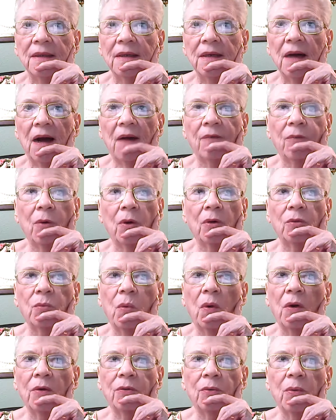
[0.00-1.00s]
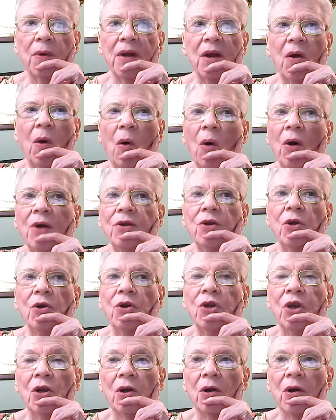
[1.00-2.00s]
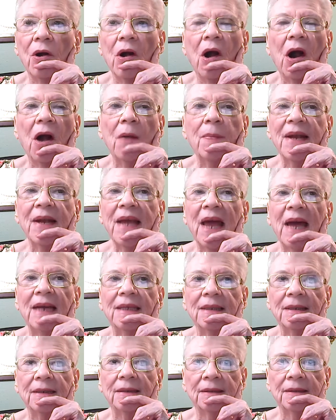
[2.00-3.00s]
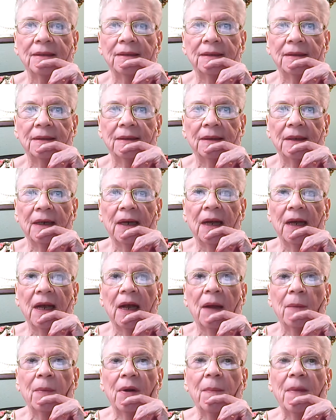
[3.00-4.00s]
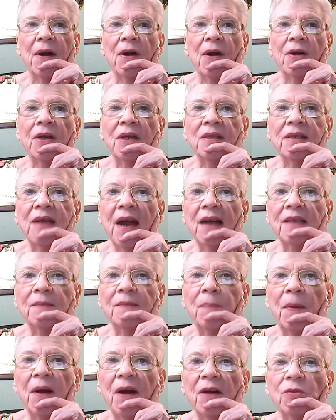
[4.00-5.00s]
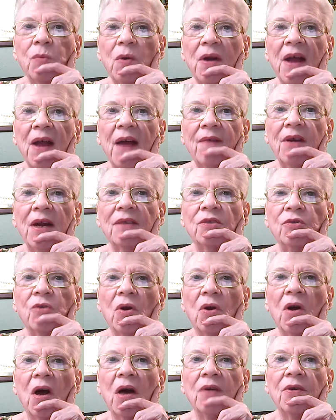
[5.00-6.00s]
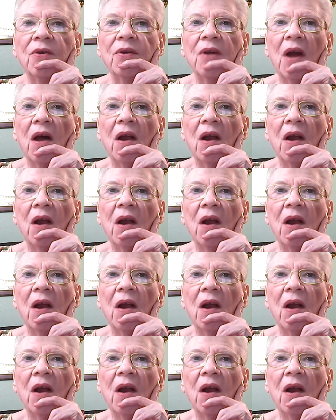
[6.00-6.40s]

of World War III or nuclear Armageddon, but American taxpayers would have an extra $100